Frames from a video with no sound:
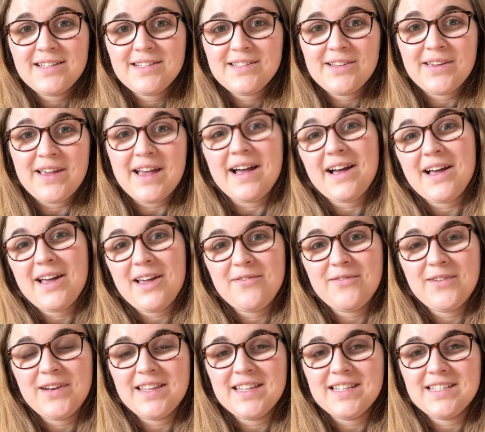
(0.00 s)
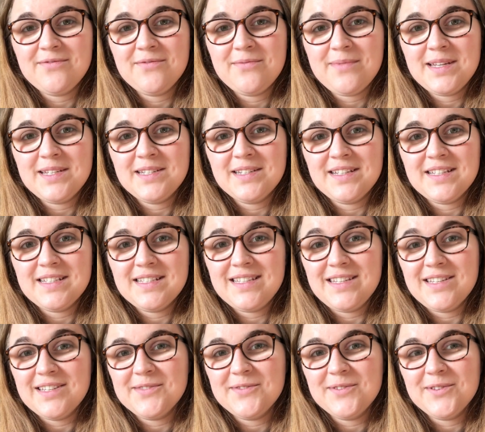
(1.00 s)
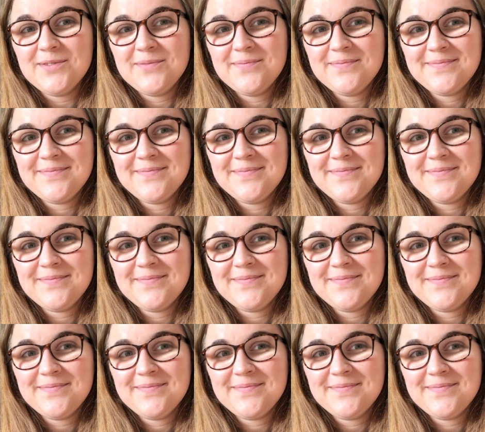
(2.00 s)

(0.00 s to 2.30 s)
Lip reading: So yeah, hopefully this information is useful.